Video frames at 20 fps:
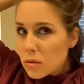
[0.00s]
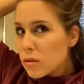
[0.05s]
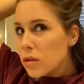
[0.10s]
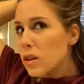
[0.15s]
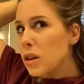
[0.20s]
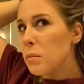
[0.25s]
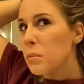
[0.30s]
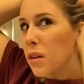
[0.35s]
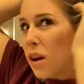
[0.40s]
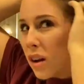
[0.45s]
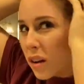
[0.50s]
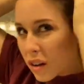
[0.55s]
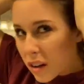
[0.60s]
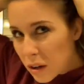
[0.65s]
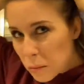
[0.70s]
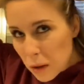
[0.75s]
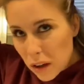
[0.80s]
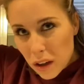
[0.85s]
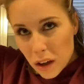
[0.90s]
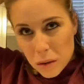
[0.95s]
am not good
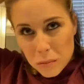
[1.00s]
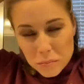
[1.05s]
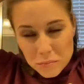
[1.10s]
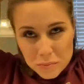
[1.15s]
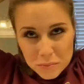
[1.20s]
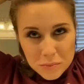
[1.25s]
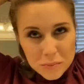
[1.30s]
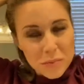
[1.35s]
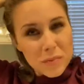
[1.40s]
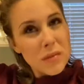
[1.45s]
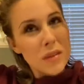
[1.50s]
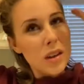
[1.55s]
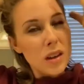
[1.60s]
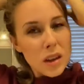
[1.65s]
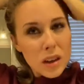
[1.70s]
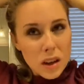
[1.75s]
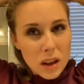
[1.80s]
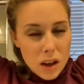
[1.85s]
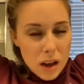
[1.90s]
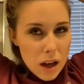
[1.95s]
at makeup.
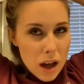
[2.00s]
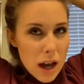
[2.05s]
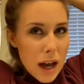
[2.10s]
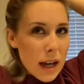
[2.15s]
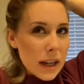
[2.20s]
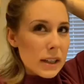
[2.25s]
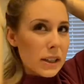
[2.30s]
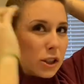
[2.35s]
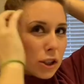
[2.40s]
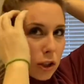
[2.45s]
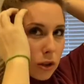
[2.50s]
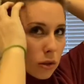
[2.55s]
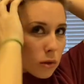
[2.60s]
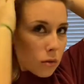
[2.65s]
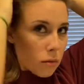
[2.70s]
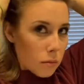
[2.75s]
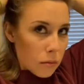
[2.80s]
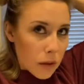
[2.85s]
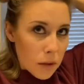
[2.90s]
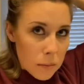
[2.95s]
I
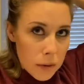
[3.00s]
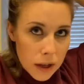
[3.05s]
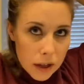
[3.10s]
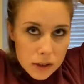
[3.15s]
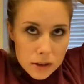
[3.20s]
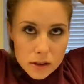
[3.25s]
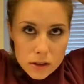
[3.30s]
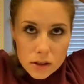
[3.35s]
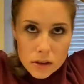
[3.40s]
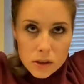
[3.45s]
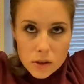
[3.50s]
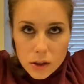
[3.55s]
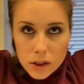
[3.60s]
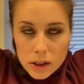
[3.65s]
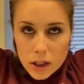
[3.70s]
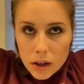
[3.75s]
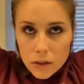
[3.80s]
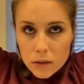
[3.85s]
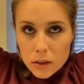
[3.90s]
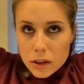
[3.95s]
do my best, so I
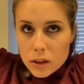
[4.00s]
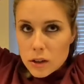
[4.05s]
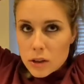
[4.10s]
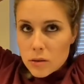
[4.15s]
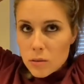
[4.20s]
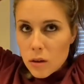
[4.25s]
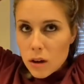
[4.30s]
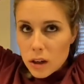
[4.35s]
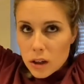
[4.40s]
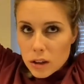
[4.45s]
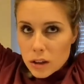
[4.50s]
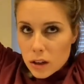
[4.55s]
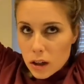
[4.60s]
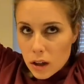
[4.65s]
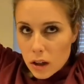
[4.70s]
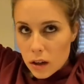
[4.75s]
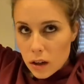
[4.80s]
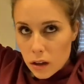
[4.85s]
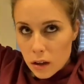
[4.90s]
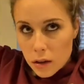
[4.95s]
definitely just wanted
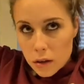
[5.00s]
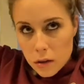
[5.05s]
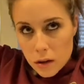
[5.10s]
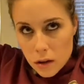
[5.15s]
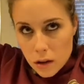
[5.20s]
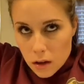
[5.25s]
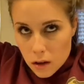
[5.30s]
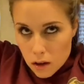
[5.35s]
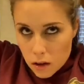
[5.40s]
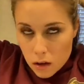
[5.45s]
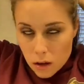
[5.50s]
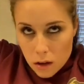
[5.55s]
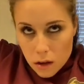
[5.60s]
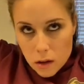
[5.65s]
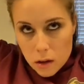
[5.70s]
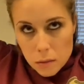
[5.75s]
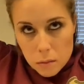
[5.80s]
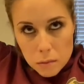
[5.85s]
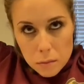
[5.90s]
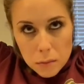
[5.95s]
to
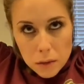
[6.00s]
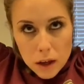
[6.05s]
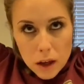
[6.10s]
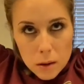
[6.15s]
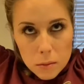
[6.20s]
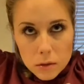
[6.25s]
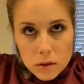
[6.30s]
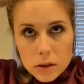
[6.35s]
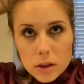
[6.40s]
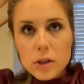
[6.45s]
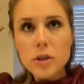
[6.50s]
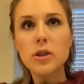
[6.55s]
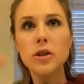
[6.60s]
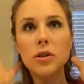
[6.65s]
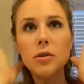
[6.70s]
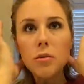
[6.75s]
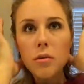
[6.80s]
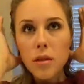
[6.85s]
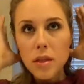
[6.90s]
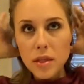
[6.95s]
be able to
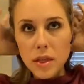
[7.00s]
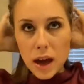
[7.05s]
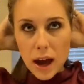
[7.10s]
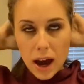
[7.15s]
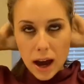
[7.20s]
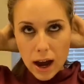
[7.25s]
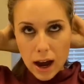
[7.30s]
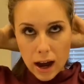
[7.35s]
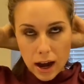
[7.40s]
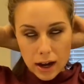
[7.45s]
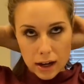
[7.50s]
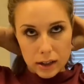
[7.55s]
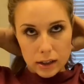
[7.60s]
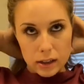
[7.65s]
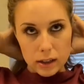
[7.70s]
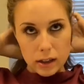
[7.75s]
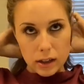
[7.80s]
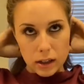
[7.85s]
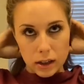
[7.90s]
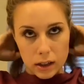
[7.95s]
do
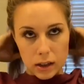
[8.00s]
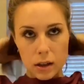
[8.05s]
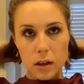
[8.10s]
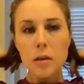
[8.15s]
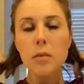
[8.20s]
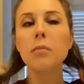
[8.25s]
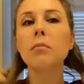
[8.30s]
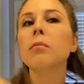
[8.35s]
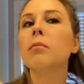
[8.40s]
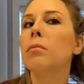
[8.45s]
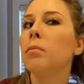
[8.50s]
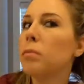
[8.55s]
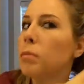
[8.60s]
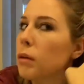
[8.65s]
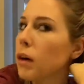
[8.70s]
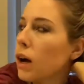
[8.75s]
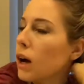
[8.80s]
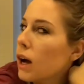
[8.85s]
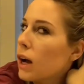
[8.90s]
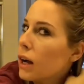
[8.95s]
that.
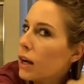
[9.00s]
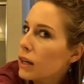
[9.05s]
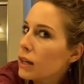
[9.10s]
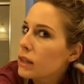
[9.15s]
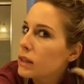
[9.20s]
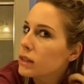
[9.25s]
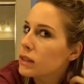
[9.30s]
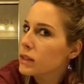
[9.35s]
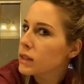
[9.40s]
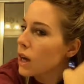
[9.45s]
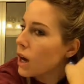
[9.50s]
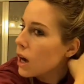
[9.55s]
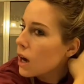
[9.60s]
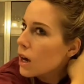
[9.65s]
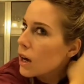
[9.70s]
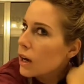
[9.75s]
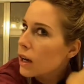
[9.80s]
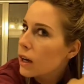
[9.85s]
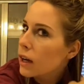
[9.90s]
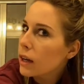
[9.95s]
But
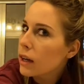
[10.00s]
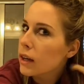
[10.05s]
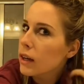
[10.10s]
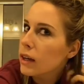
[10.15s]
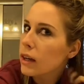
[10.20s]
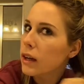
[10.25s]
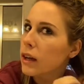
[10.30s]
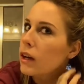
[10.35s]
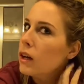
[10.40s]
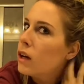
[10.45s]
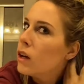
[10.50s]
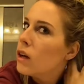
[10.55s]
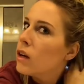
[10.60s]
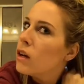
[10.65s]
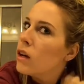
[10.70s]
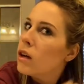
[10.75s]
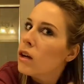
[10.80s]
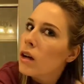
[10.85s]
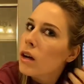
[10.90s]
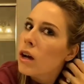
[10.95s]
I
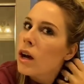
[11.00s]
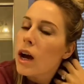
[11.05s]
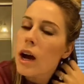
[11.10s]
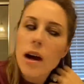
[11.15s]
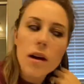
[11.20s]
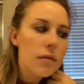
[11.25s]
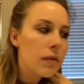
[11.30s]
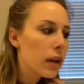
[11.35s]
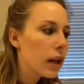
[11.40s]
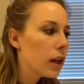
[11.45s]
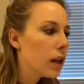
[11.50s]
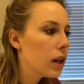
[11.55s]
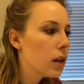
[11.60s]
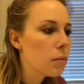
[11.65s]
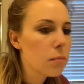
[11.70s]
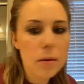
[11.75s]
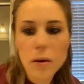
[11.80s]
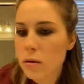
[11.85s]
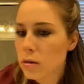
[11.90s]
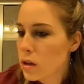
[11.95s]
have a
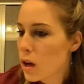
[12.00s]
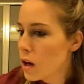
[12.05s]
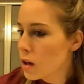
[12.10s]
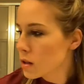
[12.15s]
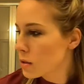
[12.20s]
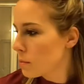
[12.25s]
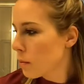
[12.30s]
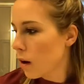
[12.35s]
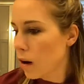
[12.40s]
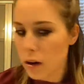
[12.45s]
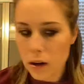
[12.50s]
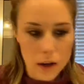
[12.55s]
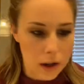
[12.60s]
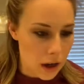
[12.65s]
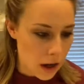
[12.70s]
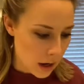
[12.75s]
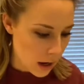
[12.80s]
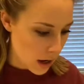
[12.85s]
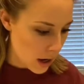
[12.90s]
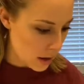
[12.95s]
Botox party
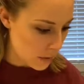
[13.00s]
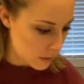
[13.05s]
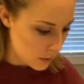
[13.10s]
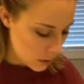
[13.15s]
I have